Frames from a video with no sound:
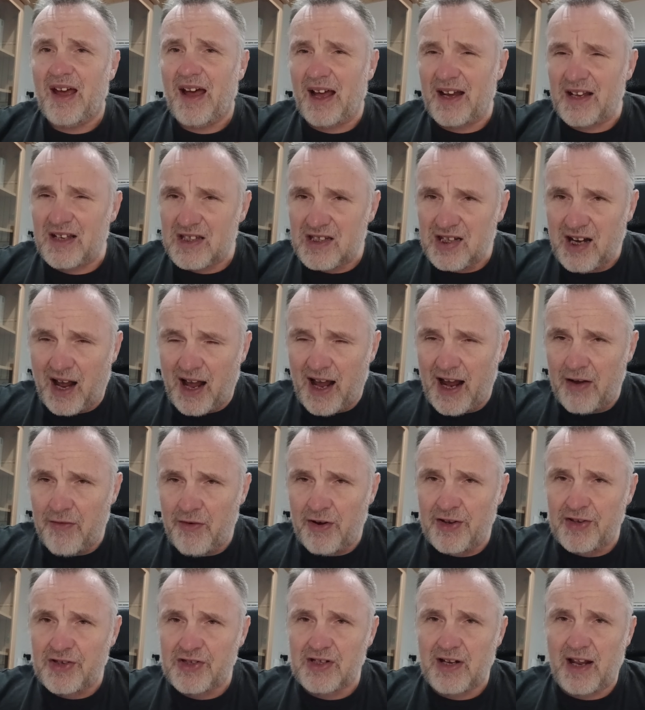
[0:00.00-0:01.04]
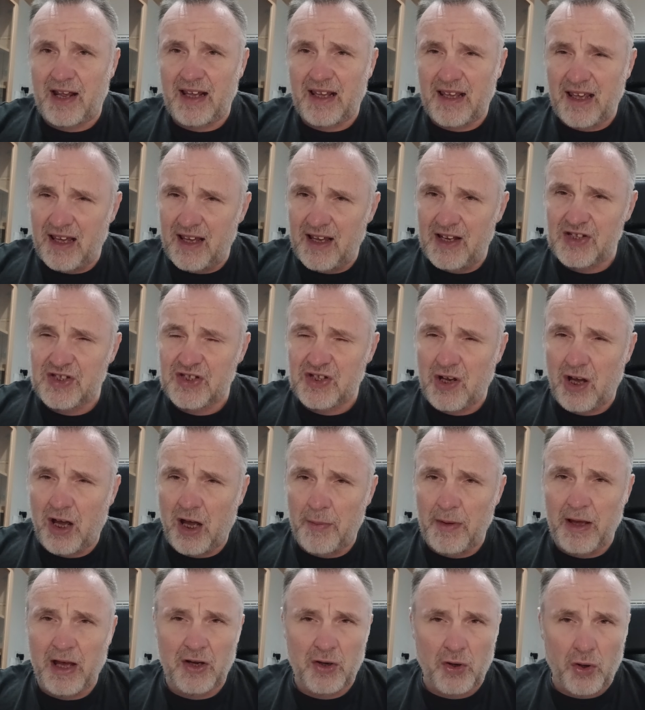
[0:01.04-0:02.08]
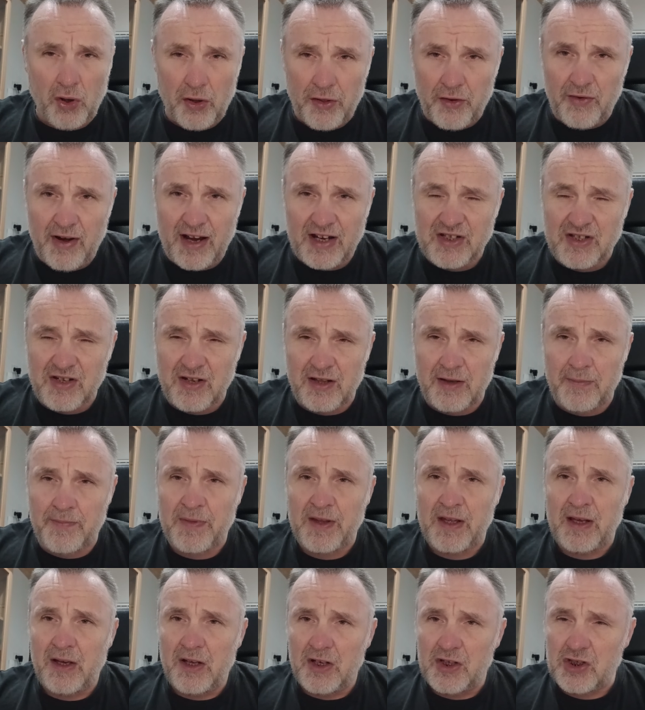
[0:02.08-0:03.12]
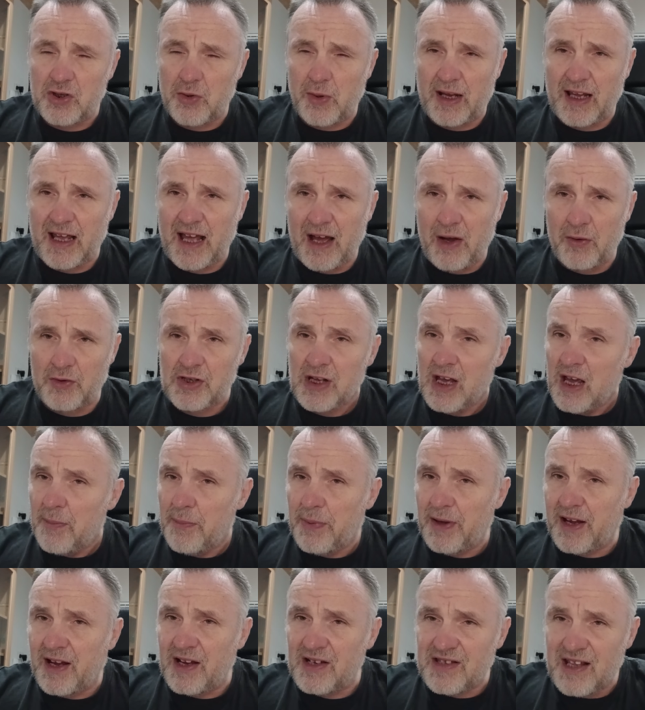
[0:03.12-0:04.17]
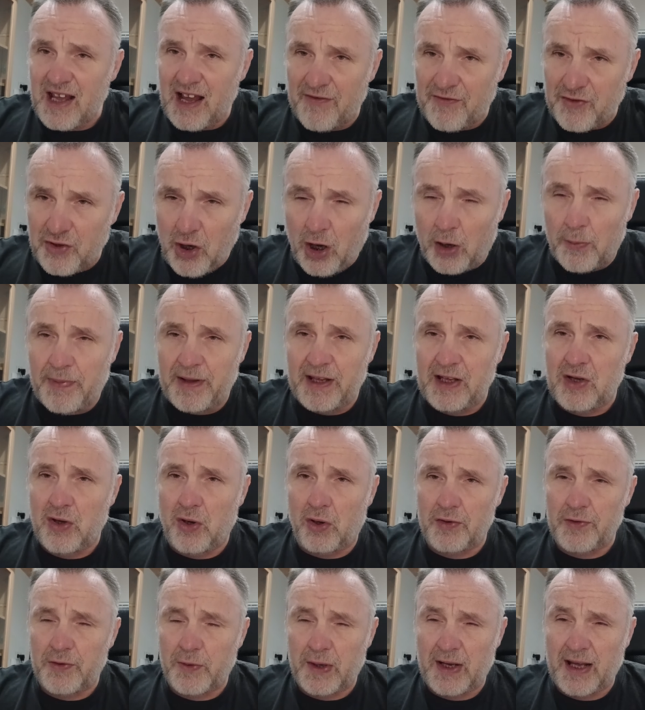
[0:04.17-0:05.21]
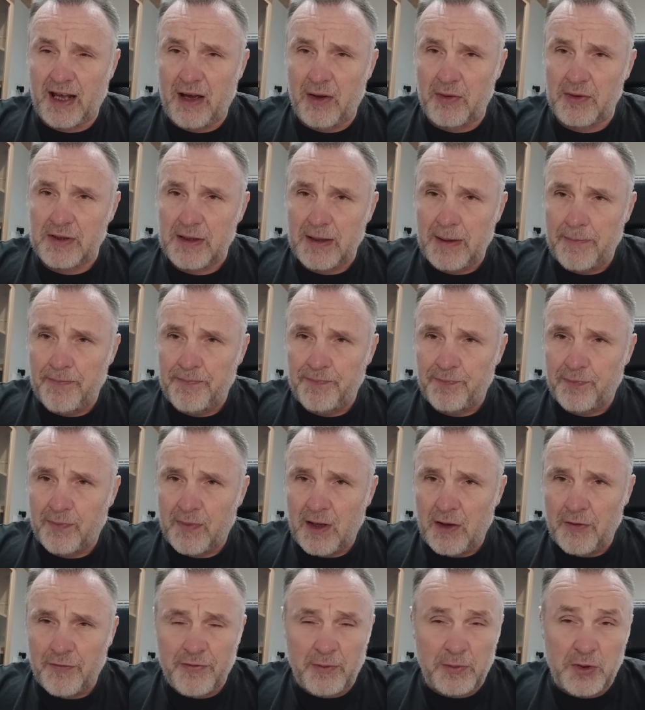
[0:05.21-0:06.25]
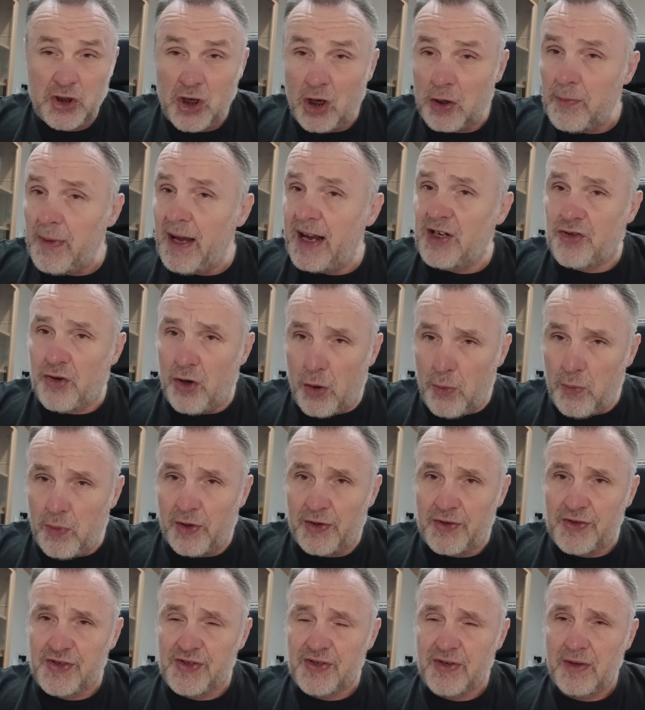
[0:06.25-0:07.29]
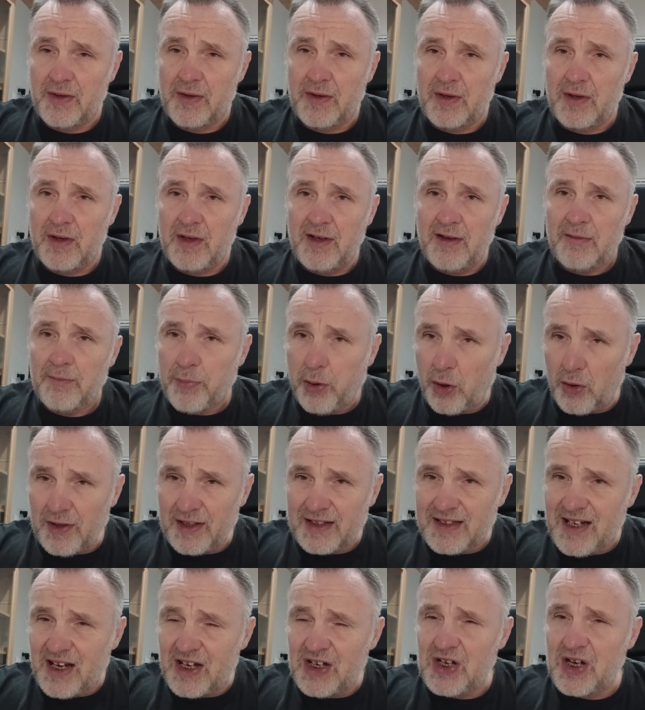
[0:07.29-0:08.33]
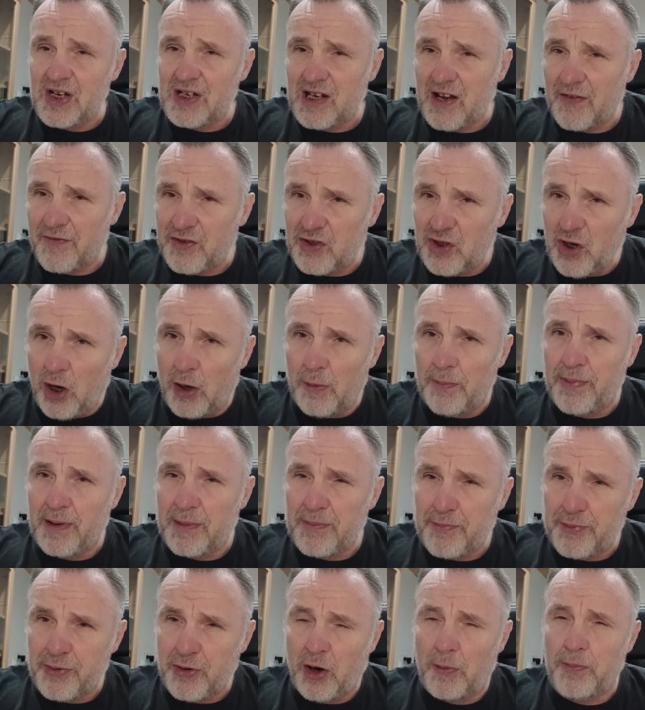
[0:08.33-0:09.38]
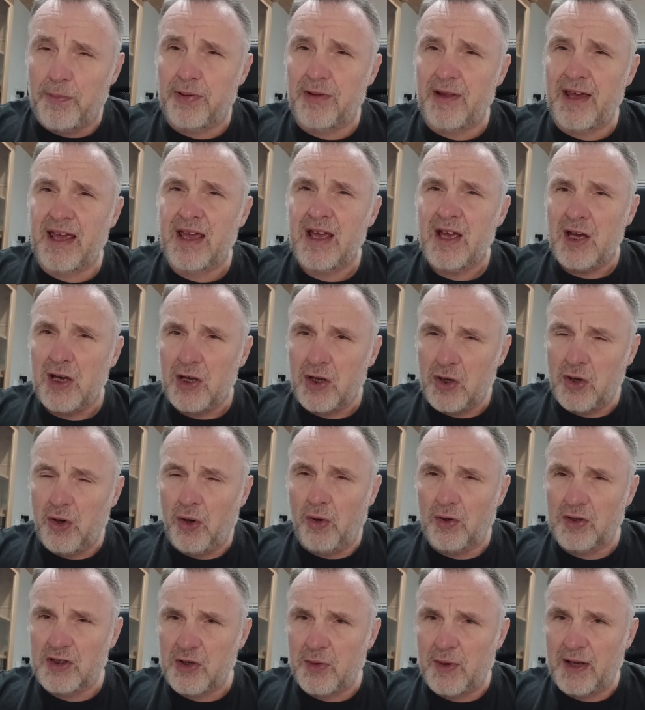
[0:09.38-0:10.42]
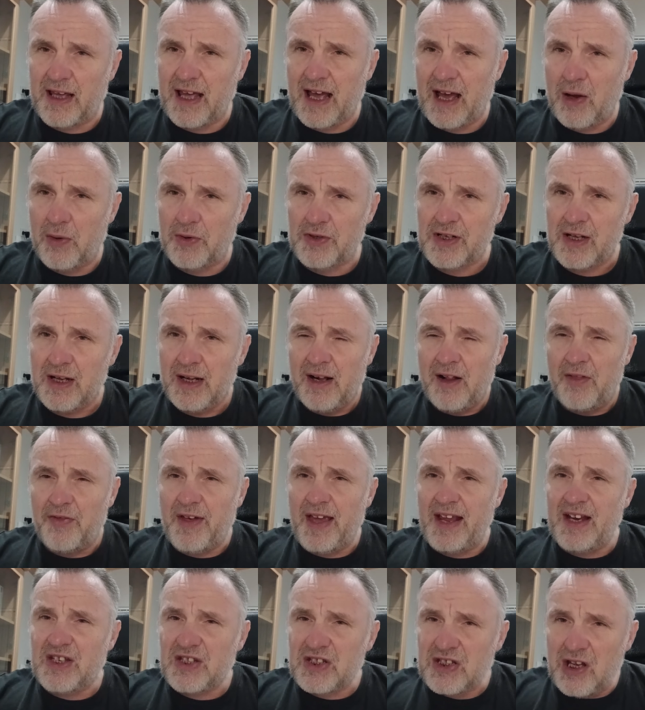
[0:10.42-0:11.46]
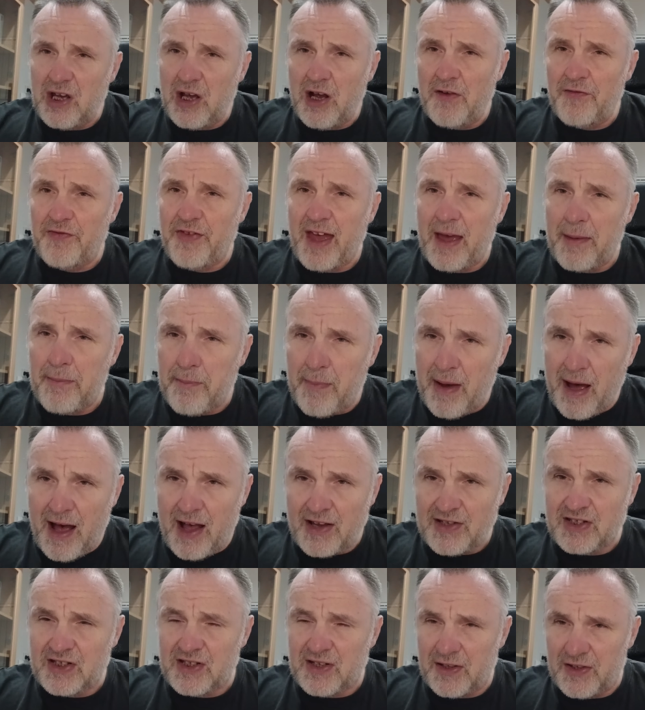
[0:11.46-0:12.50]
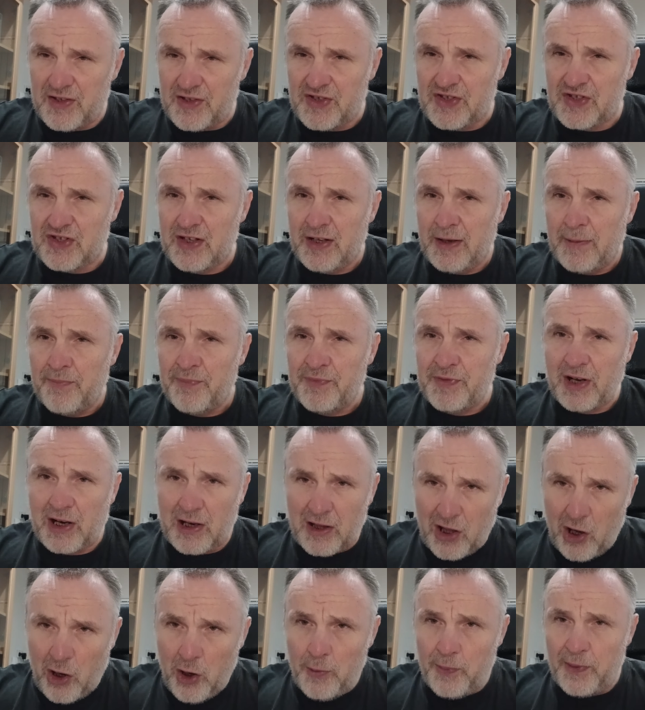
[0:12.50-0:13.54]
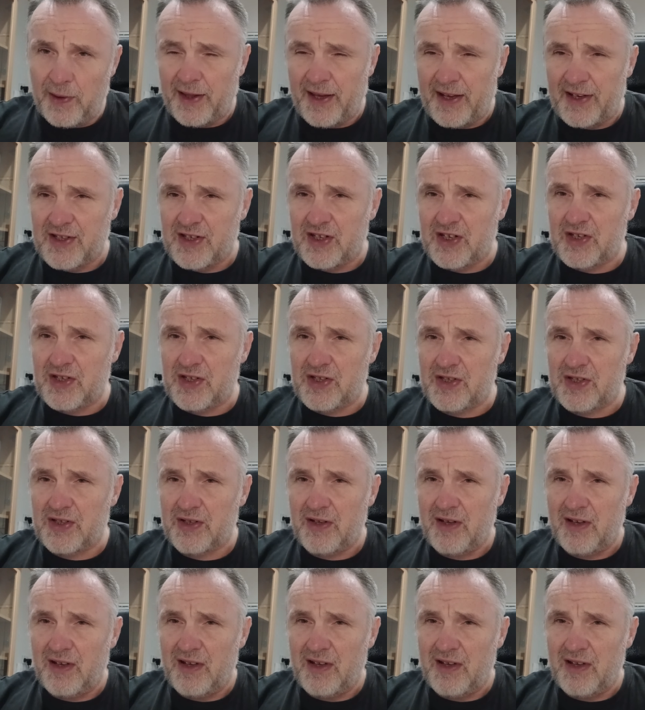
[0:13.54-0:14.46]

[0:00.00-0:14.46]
and tyrants like Keir Starmer and all the rest of them to account, because they have not been called to account. From John Major onwards, politicians have not been properly called to account. They serve their masters, the globalists,